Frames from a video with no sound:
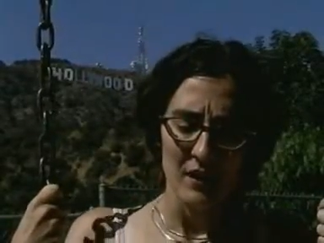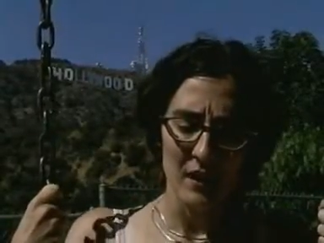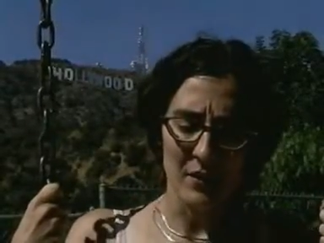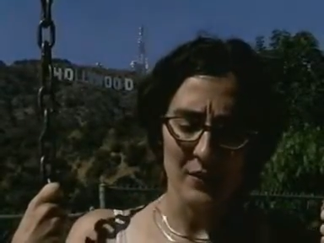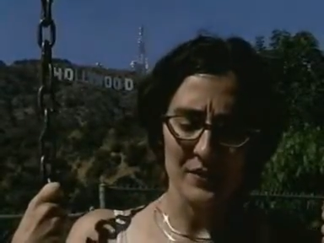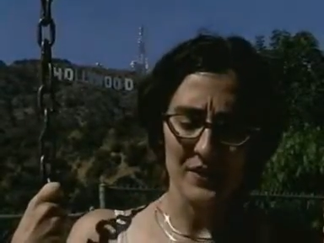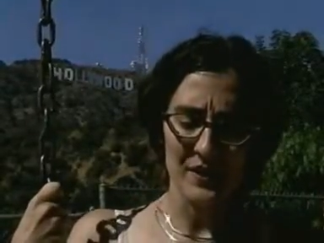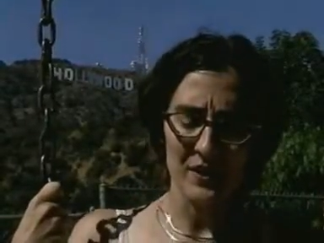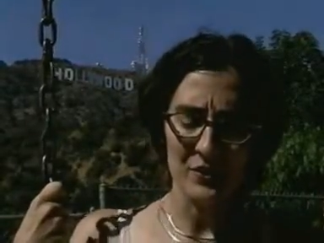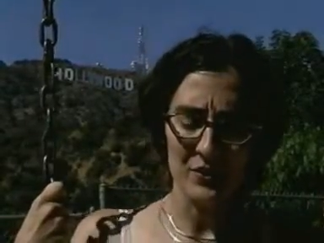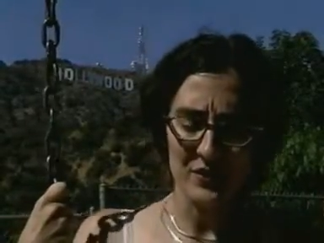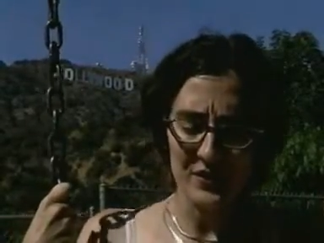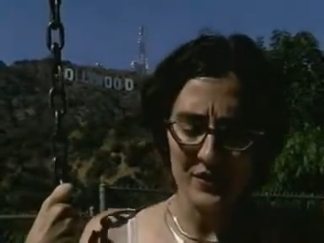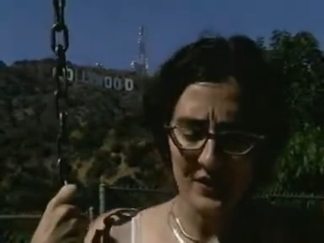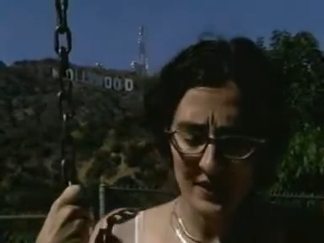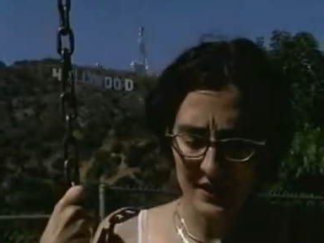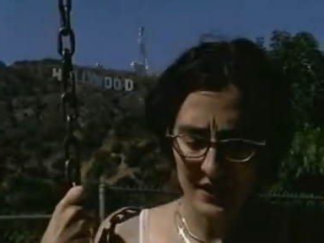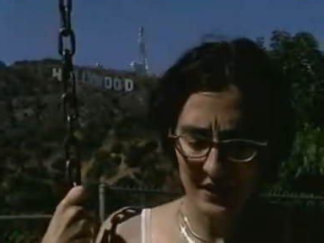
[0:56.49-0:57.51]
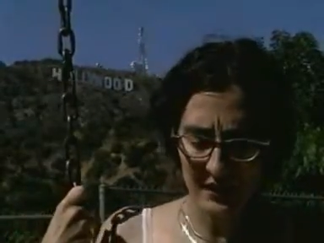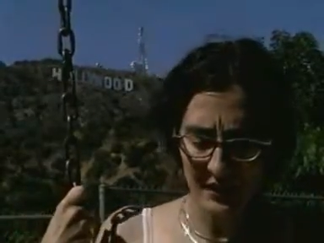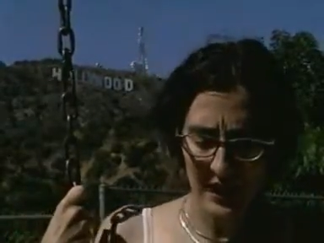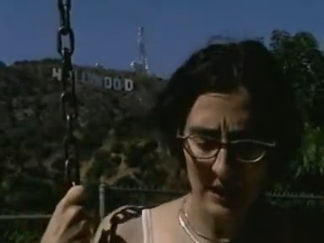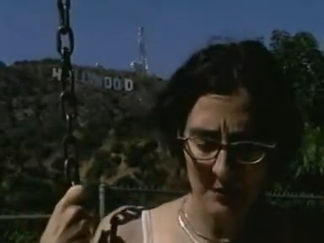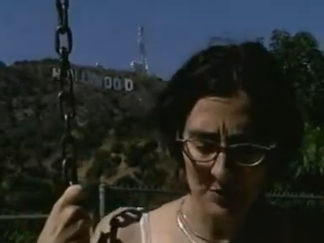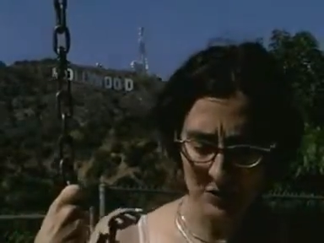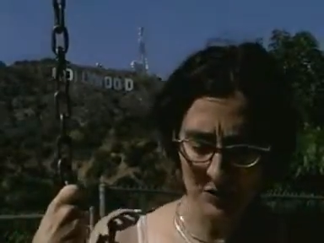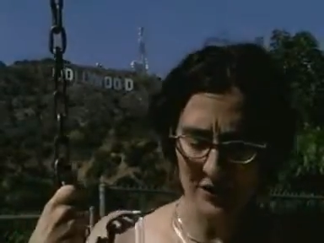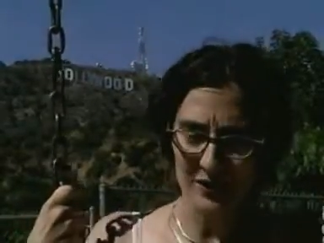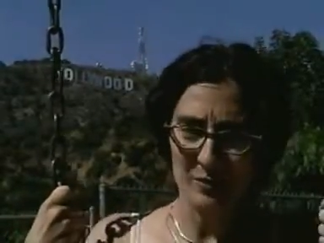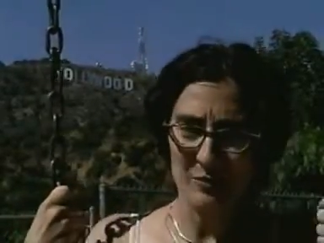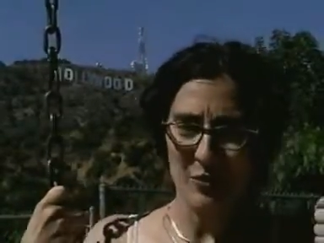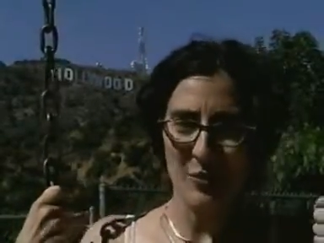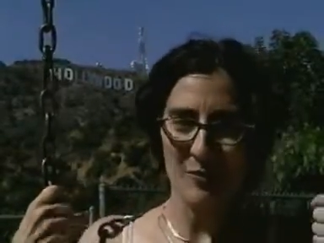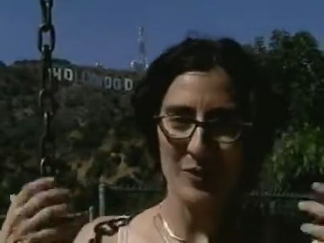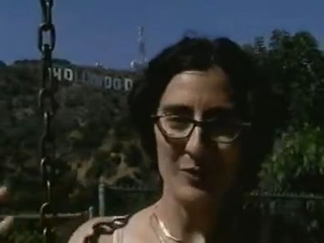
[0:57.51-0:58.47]
I was interested in capturing the
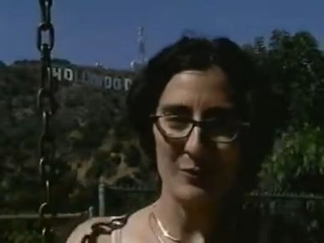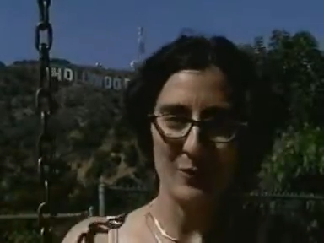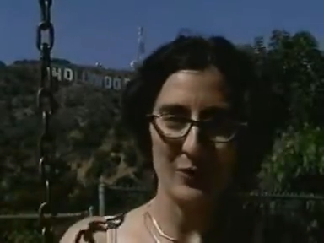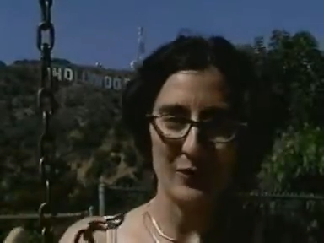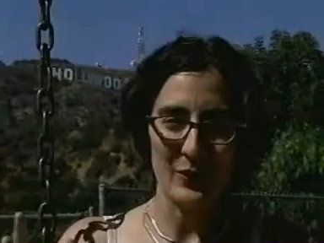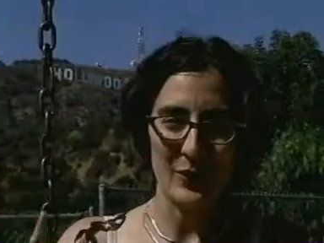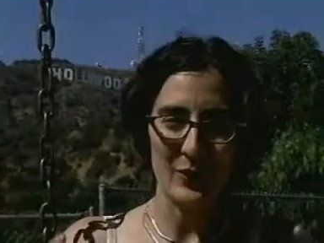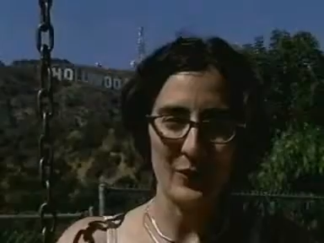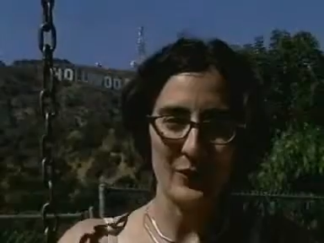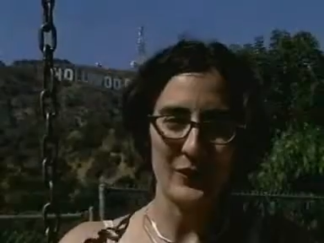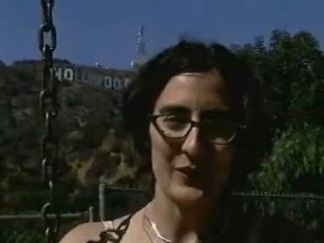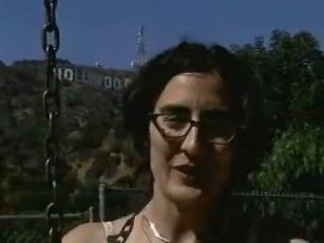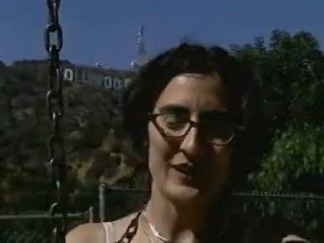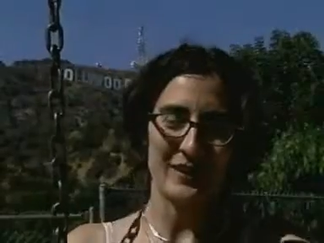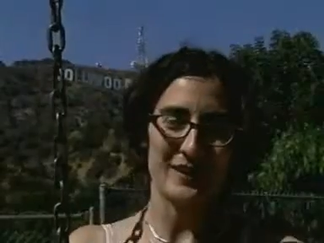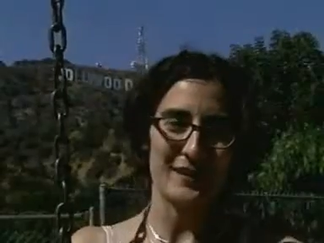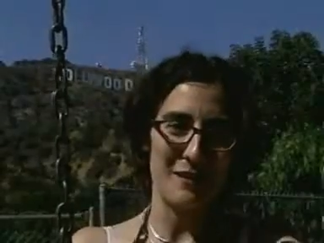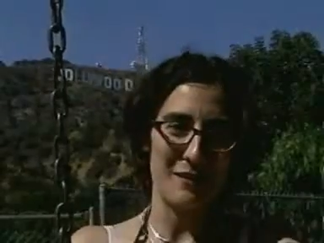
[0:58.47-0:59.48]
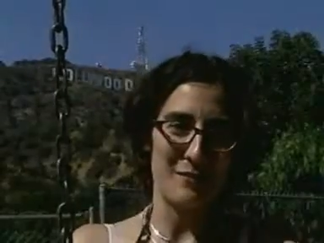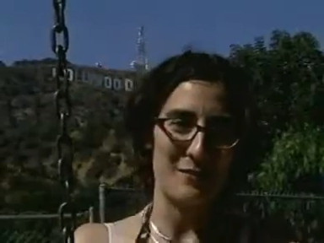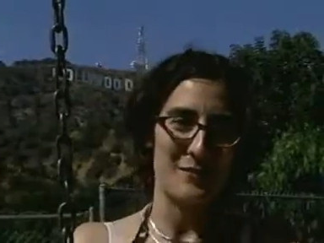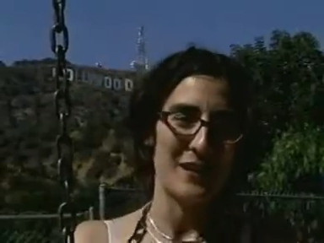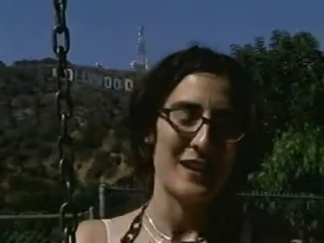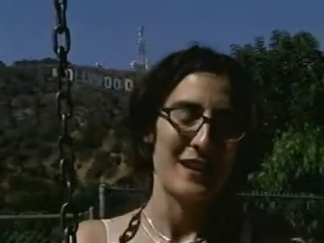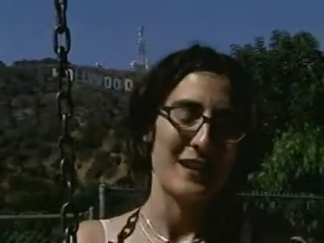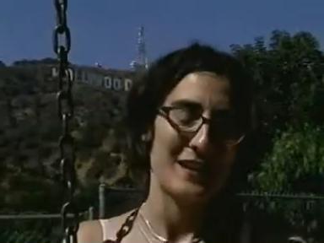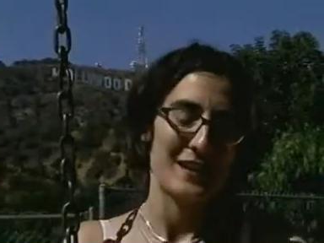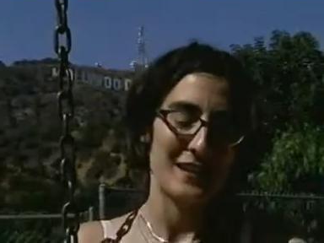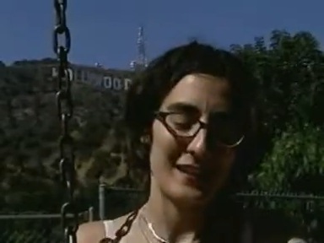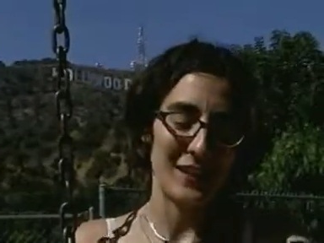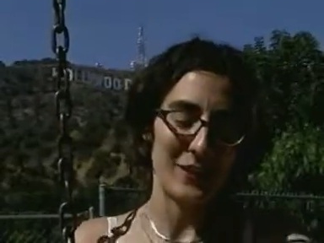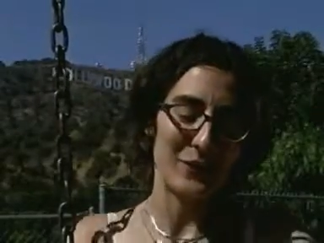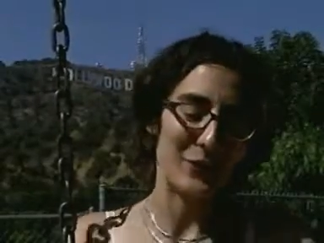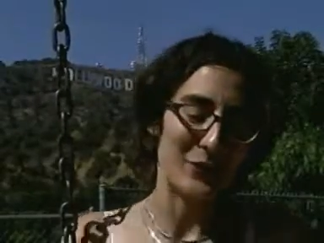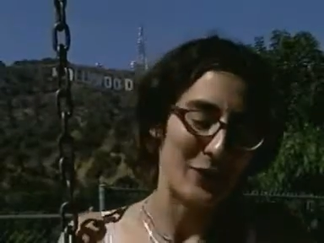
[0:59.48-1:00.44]
moment where all those things come
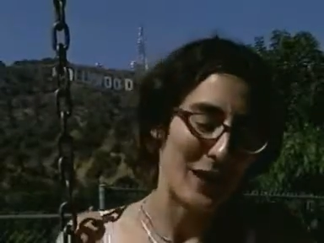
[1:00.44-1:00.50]
together.